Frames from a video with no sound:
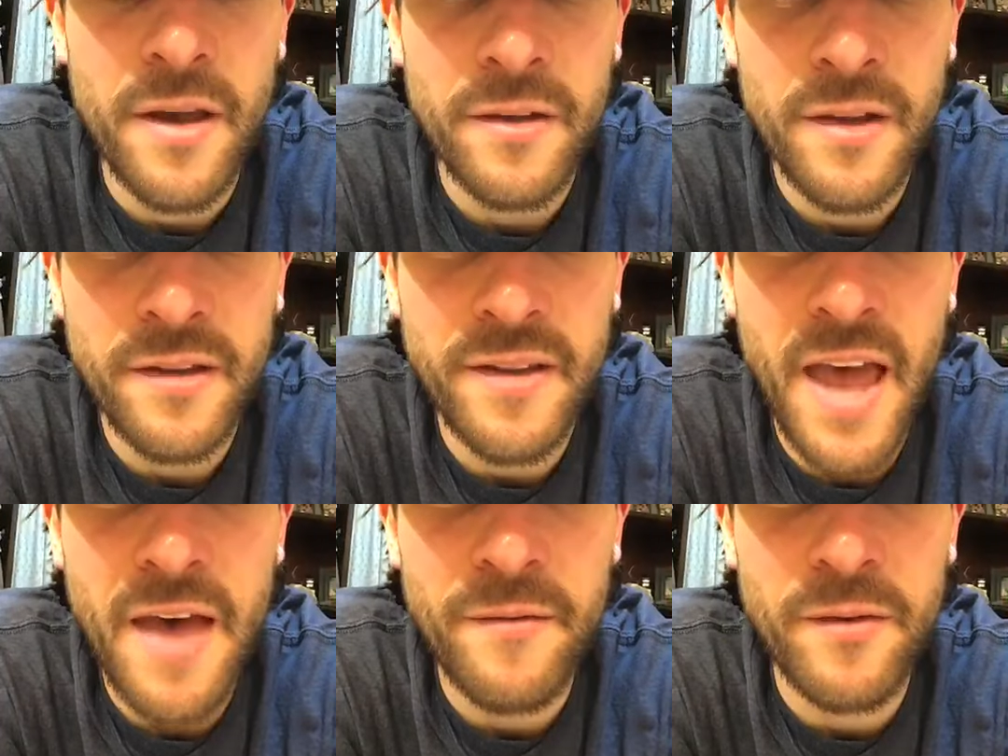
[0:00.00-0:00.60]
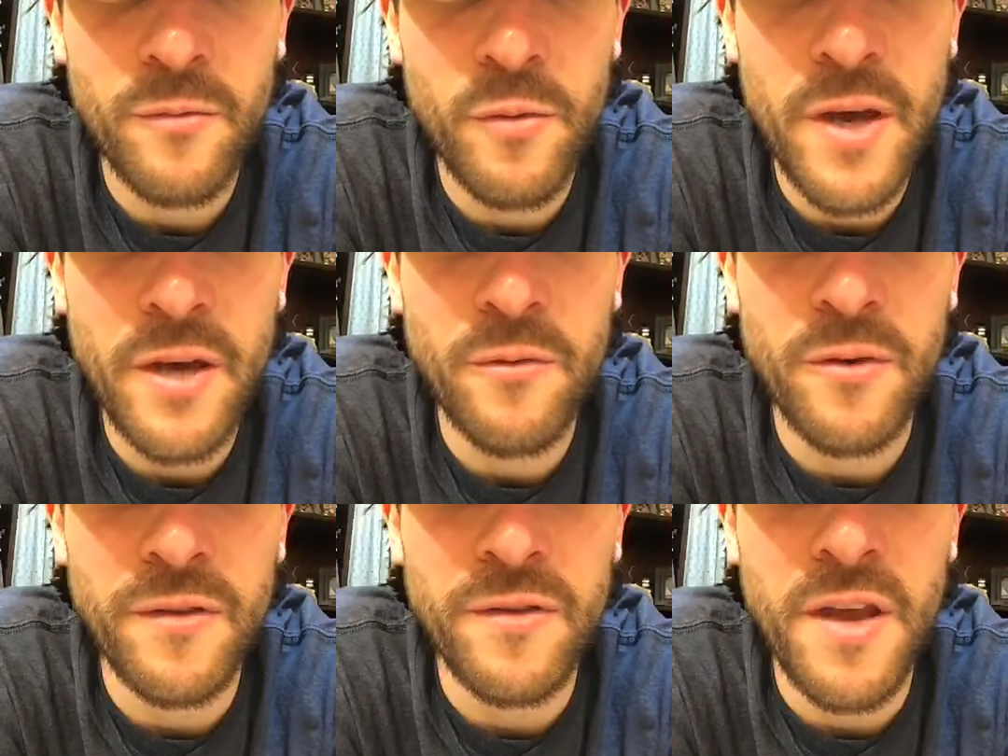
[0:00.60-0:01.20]
Let's have a
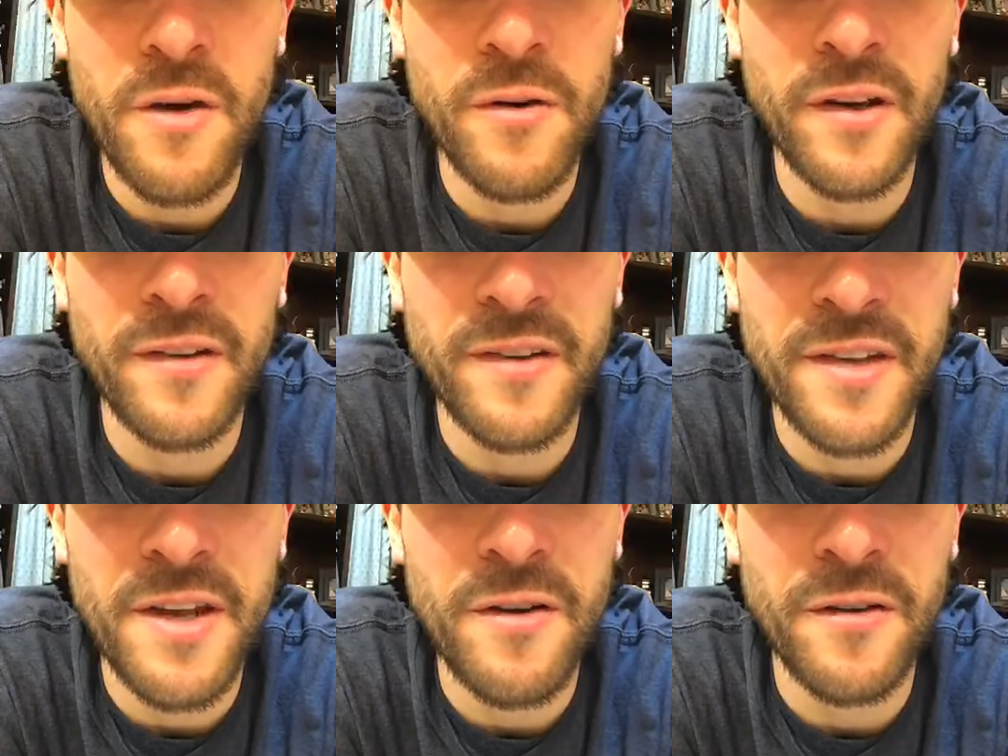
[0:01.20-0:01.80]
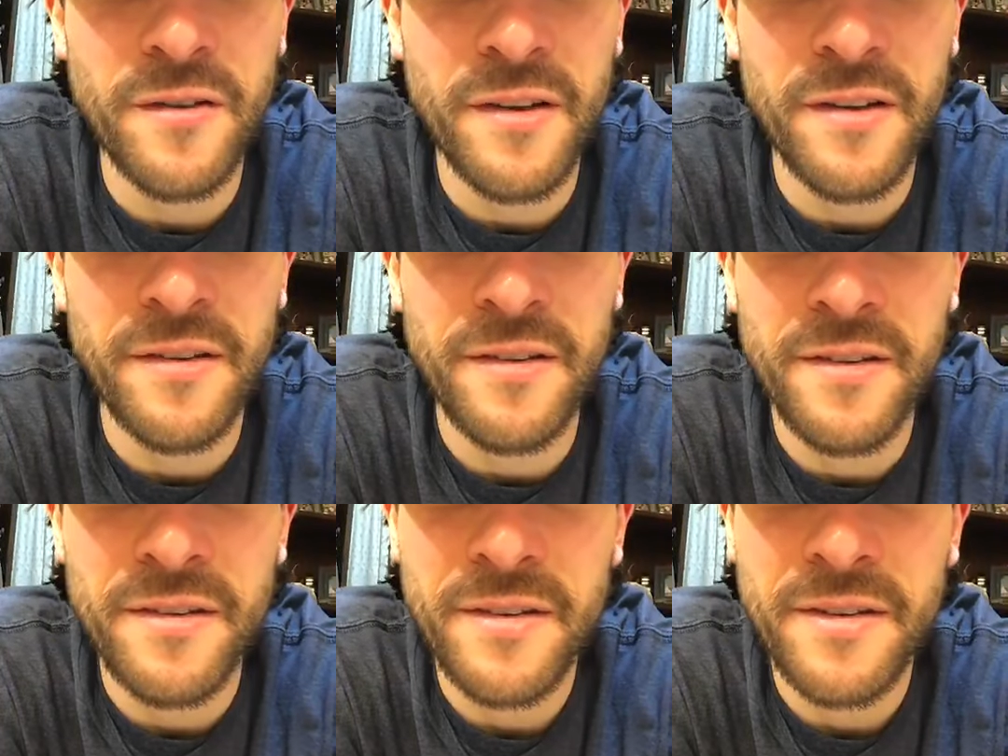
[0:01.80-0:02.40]
week with no
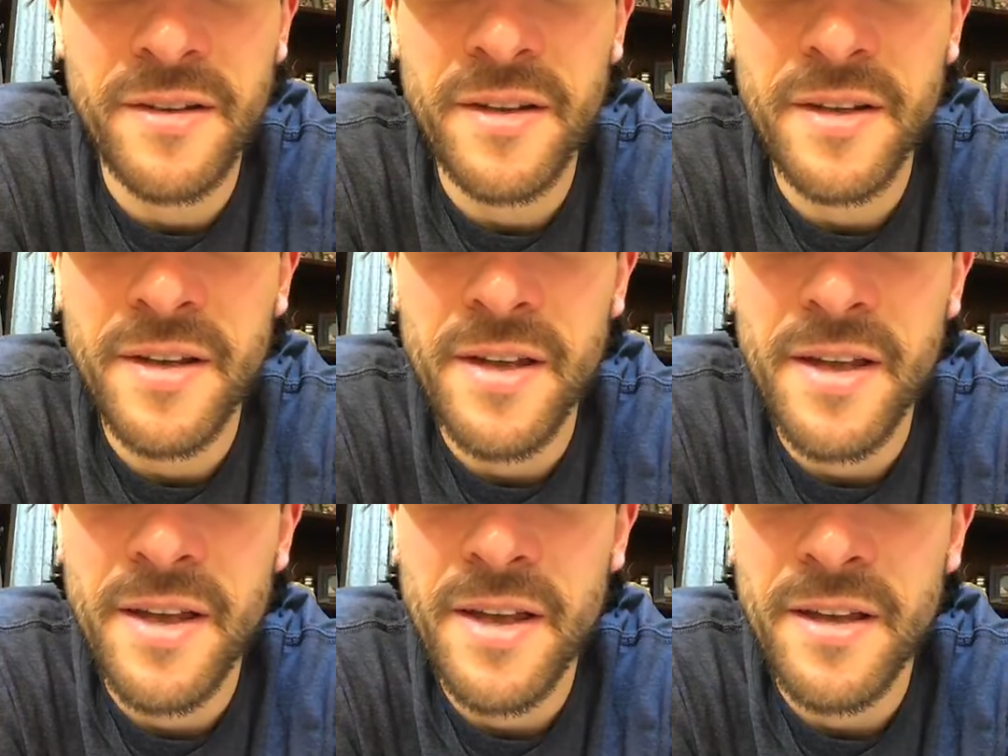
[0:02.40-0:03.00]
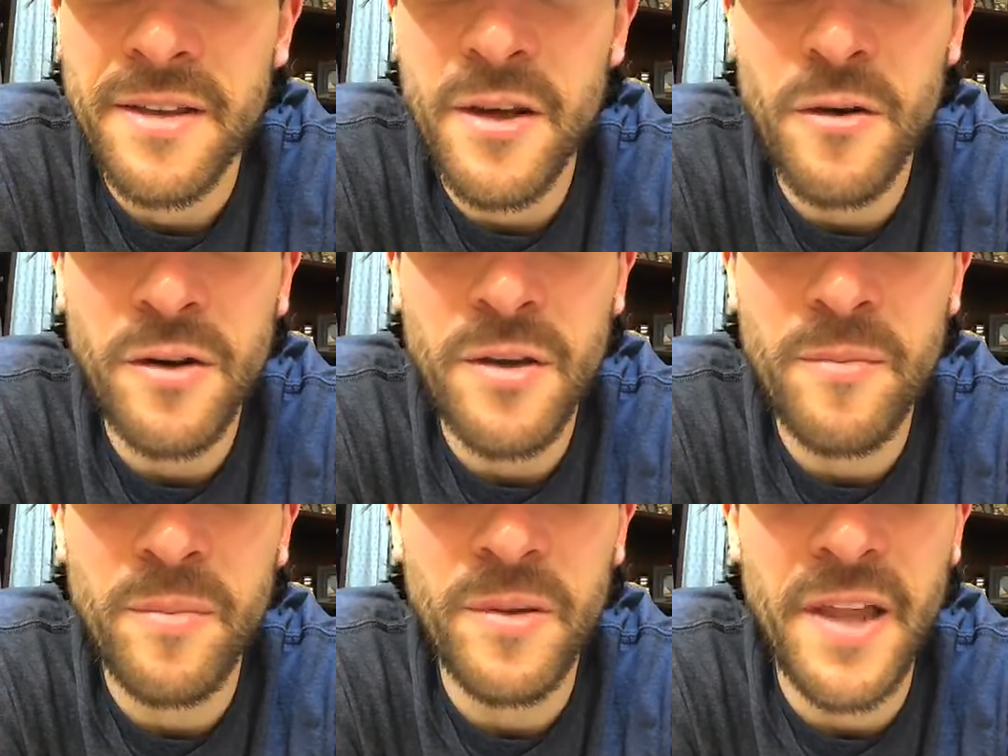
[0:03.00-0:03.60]
excuses, no
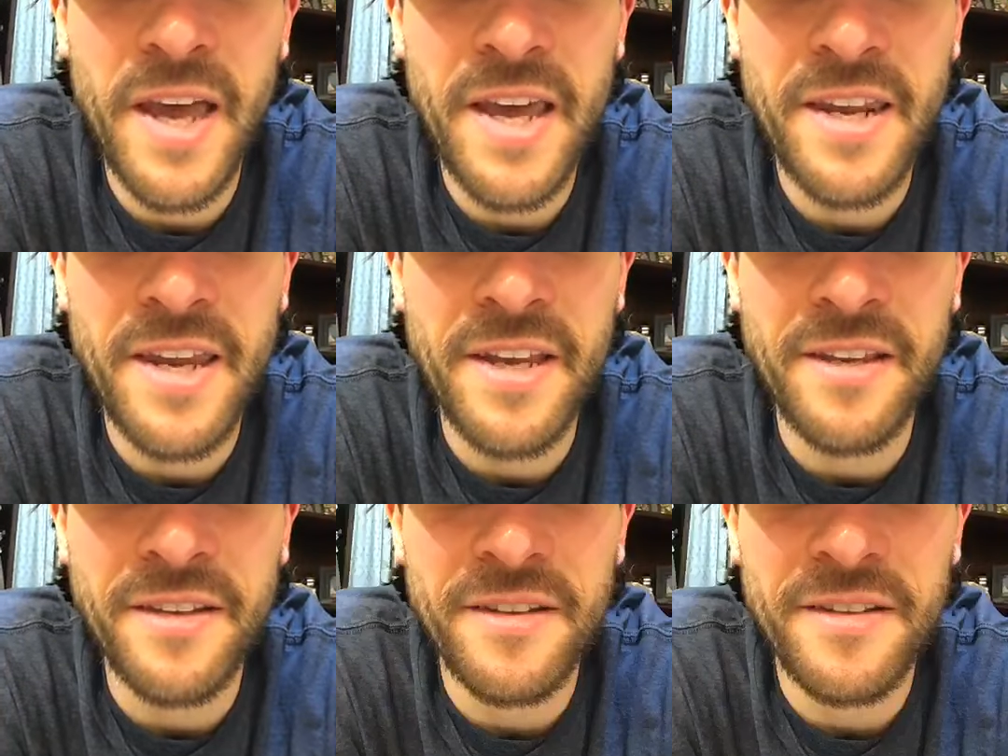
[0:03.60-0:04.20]
complaining,